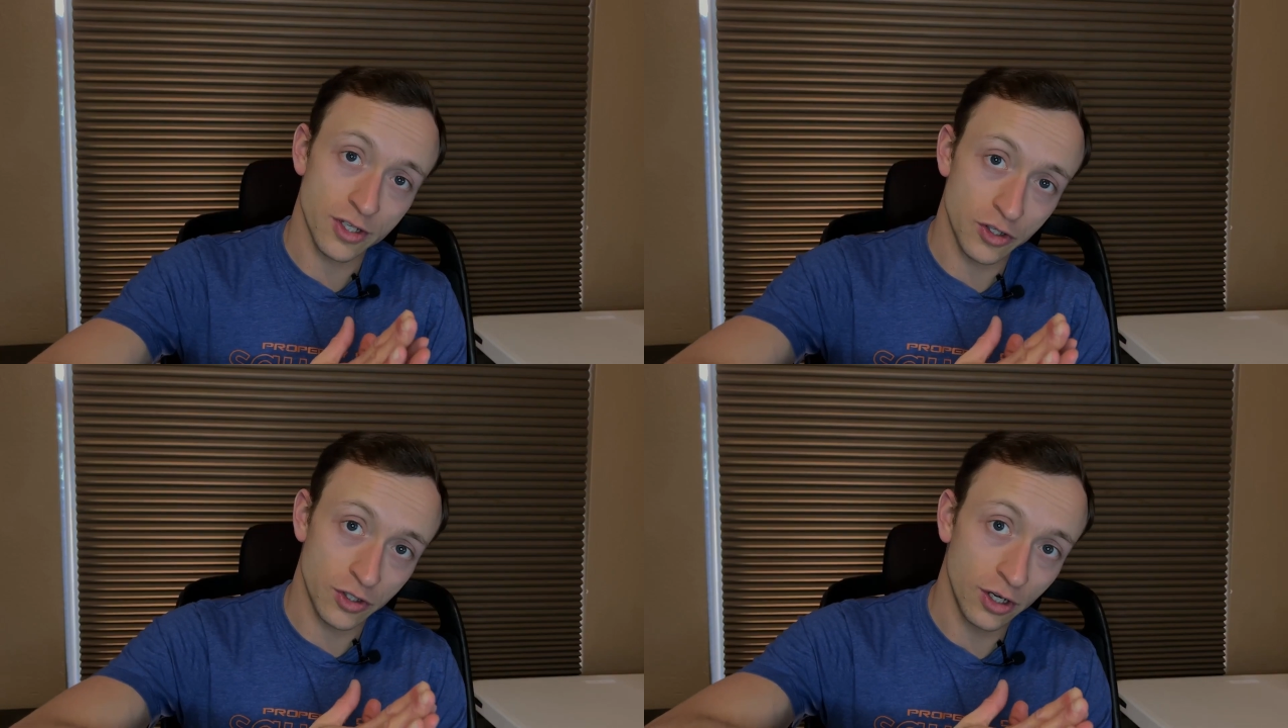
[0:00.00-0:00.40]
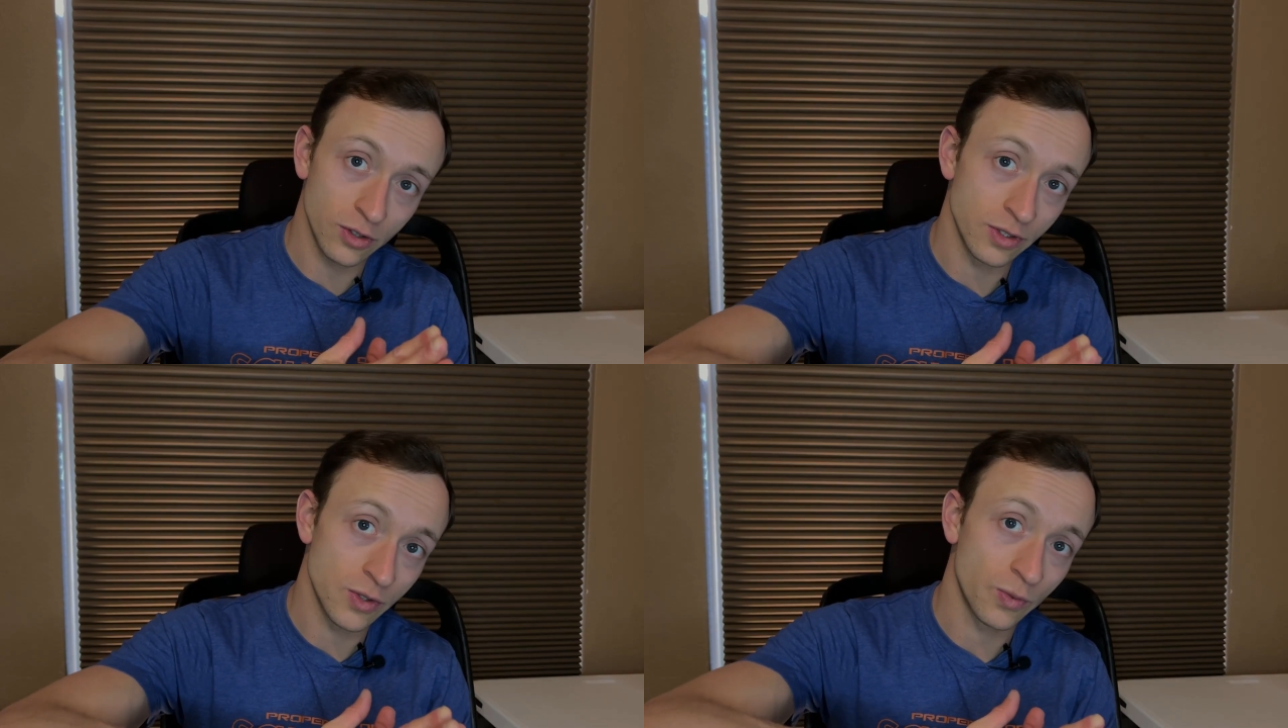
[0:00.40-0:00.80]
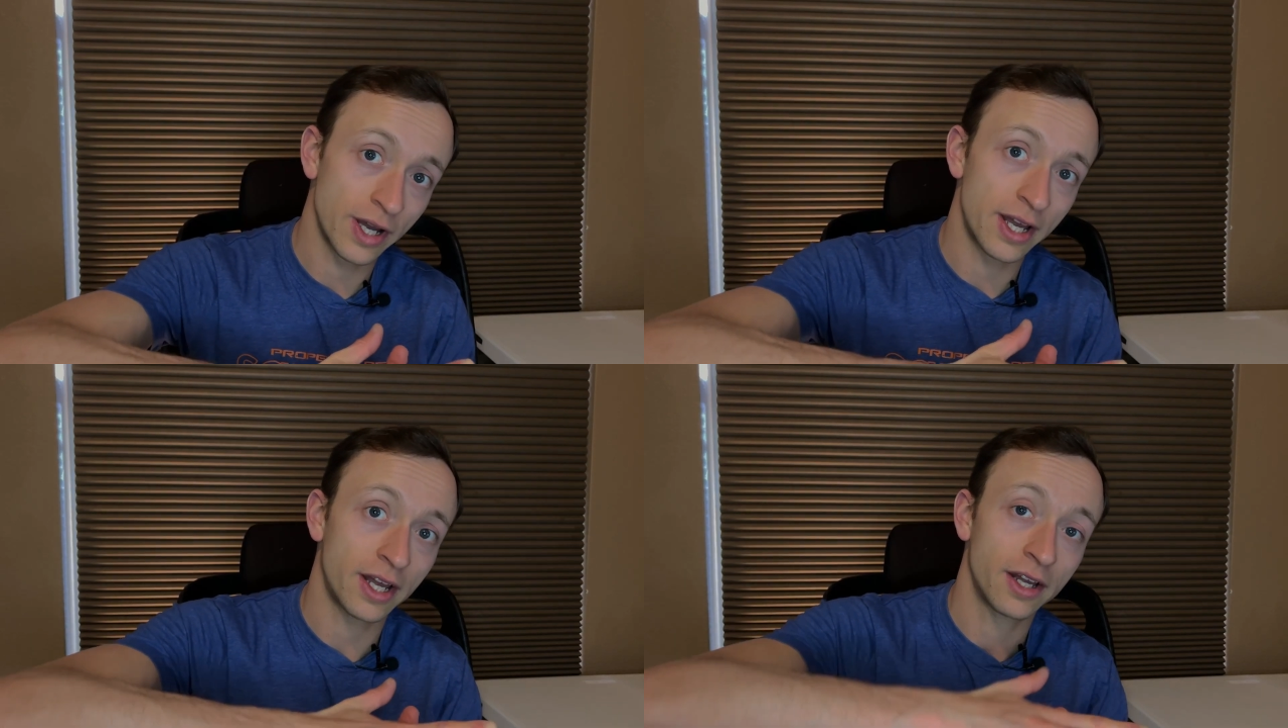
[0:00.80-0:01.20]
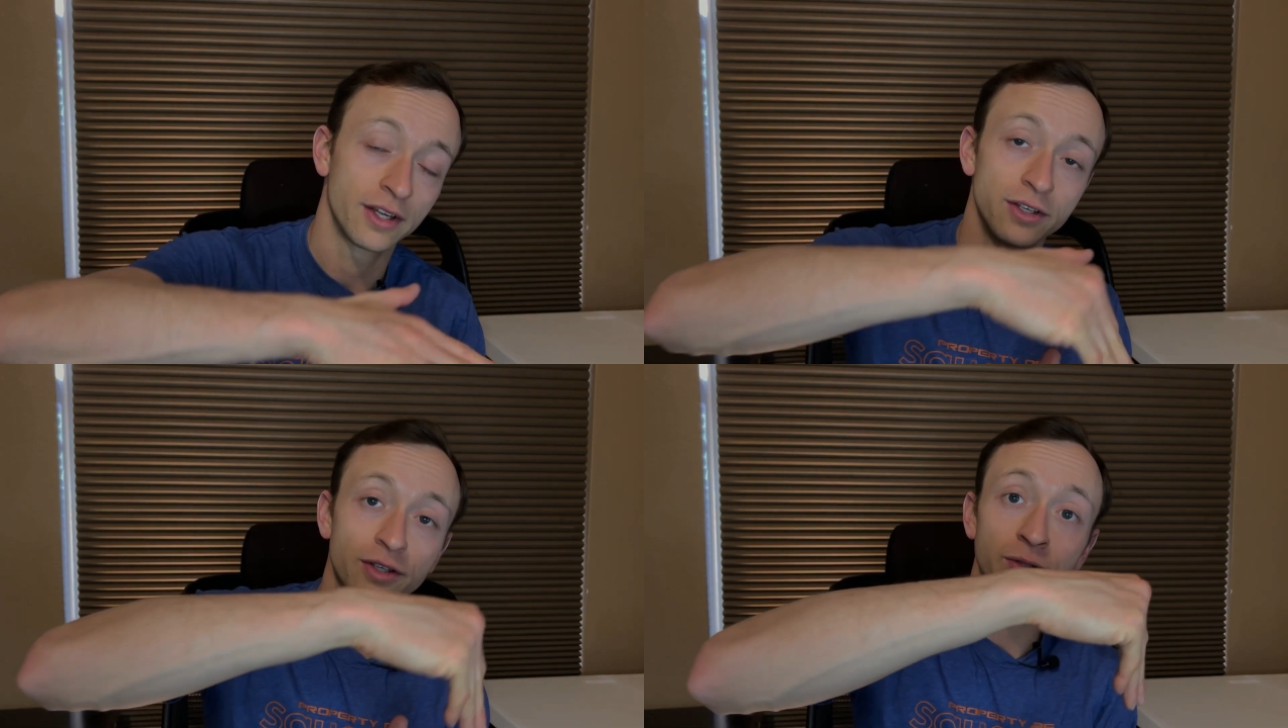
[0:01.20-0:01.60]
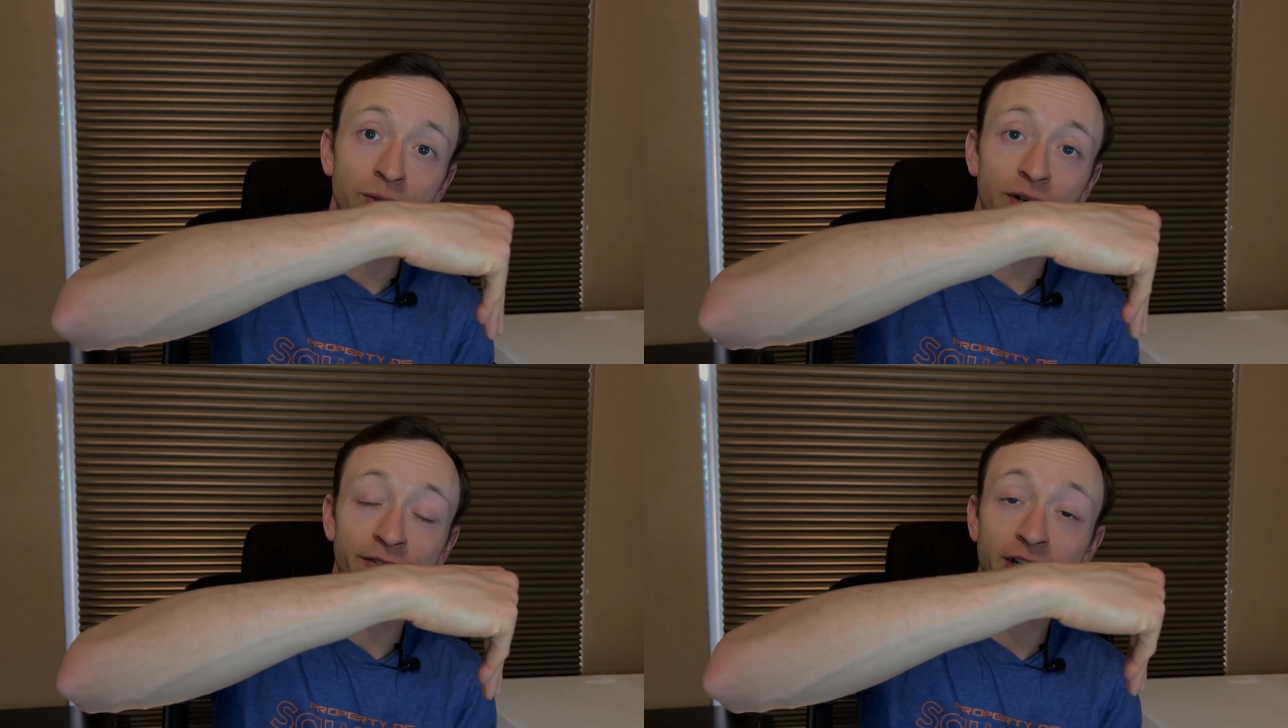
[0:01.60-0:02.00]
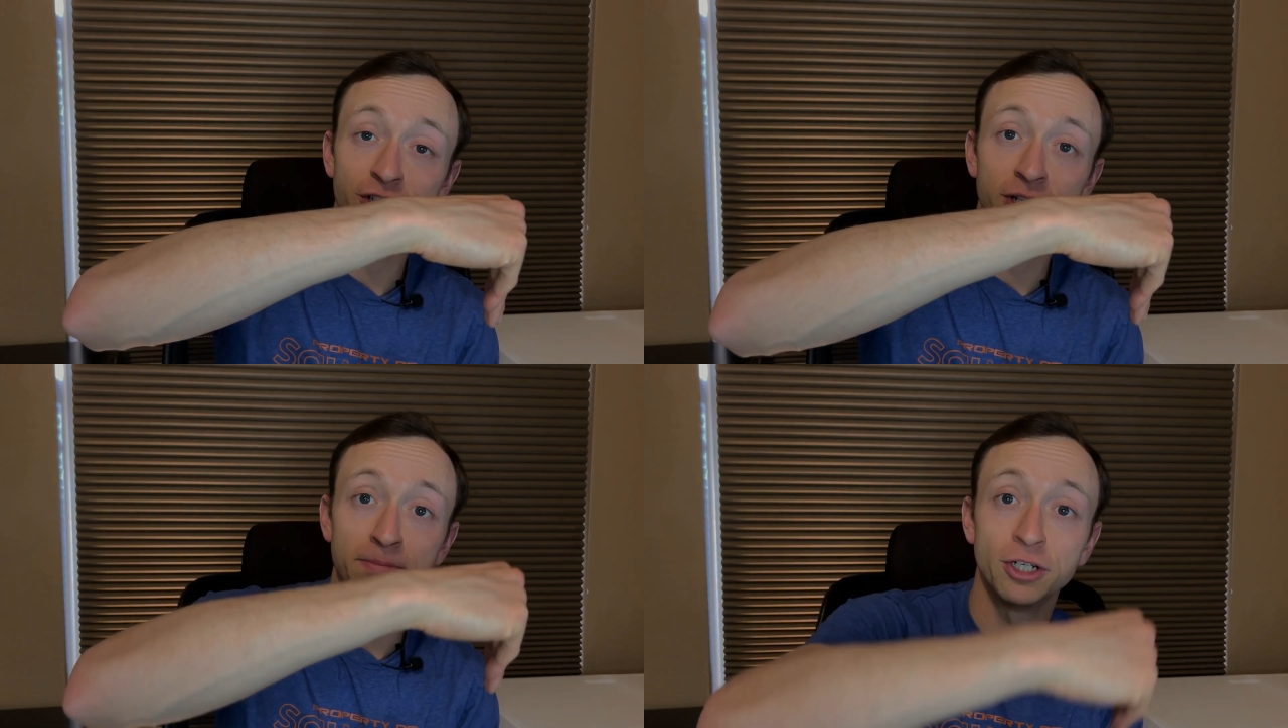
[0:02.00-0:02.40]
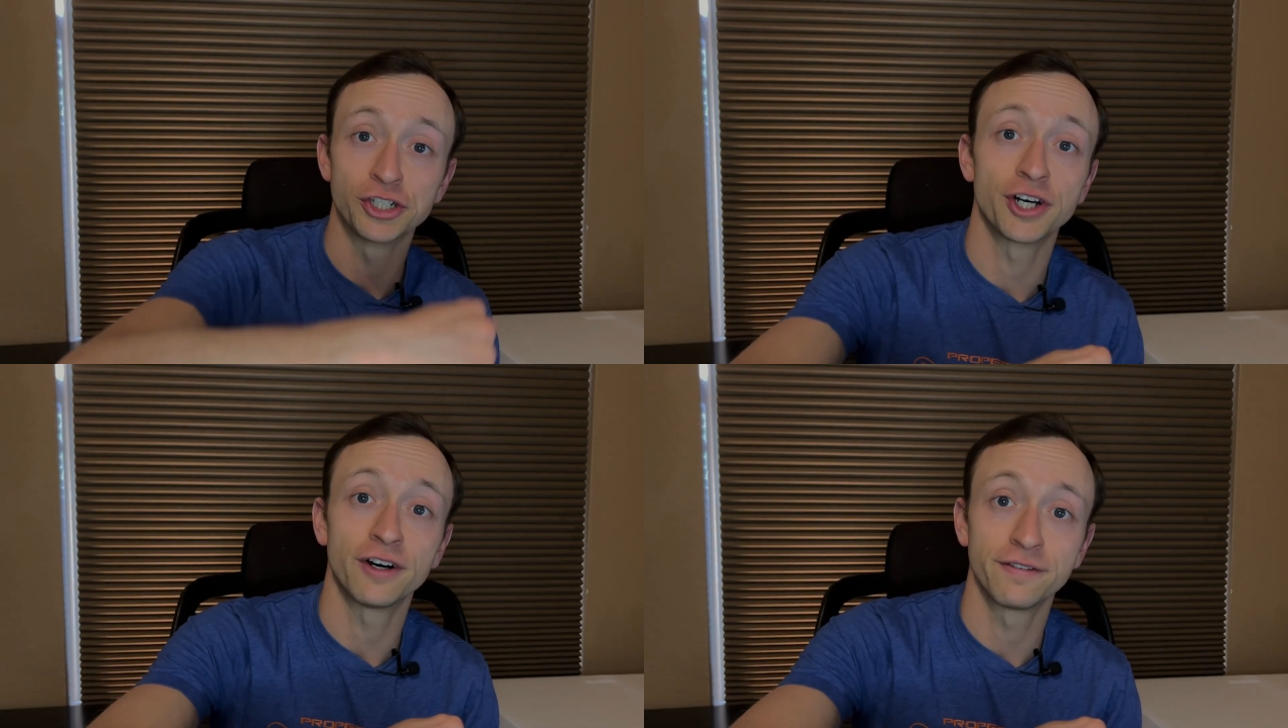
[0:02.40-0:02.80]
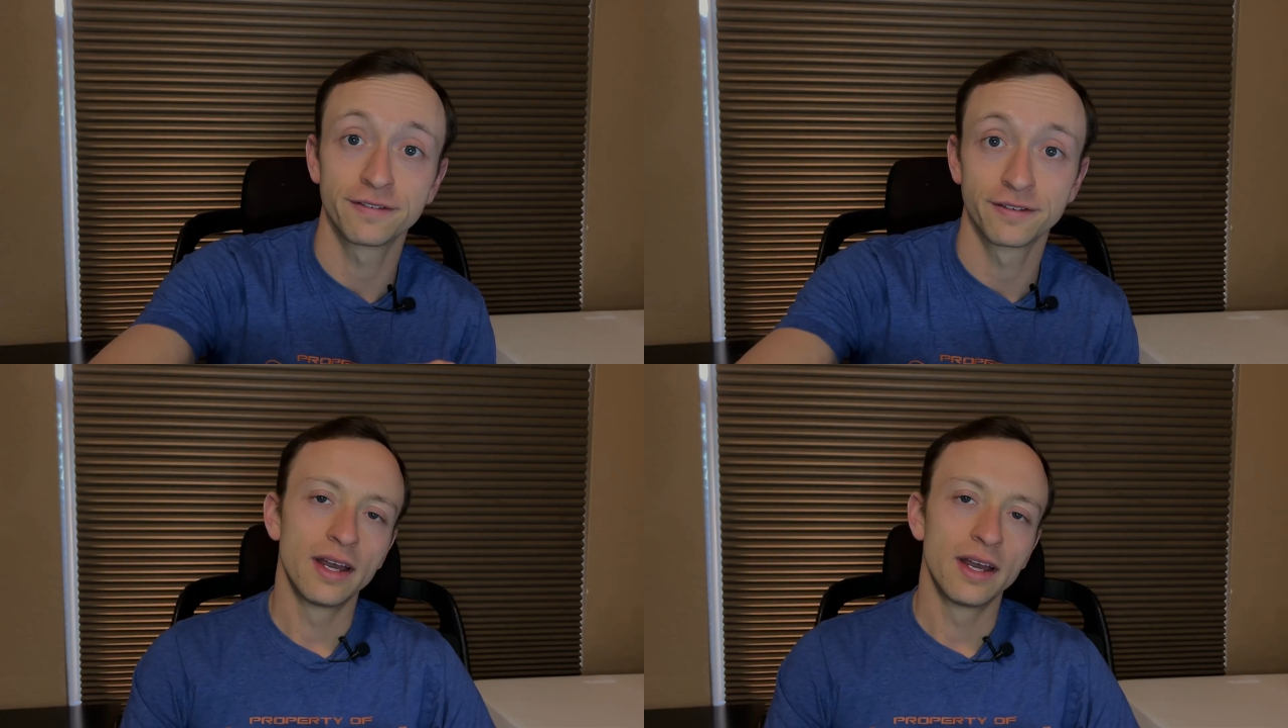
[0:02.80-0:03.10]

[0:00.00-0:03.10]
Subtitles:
the toes where you eventually push off.